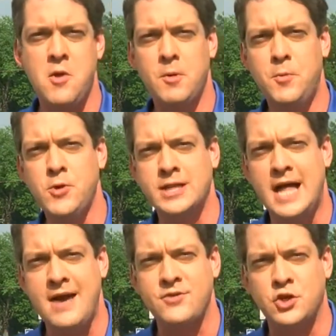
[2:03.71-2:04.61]
Reporting
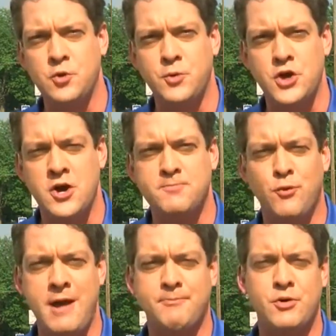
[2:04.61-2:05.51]
live in Cooper Young,
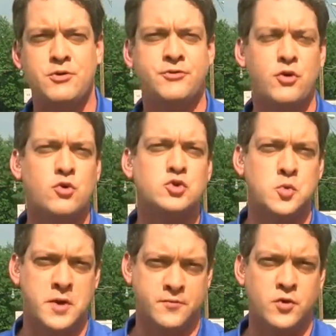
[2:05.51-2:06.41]
Brian Broders, Local
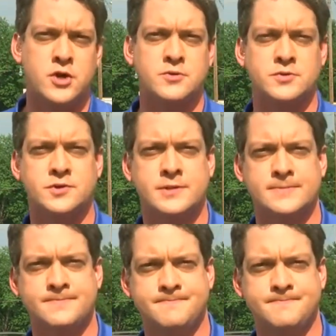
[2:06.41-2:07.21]
24 News.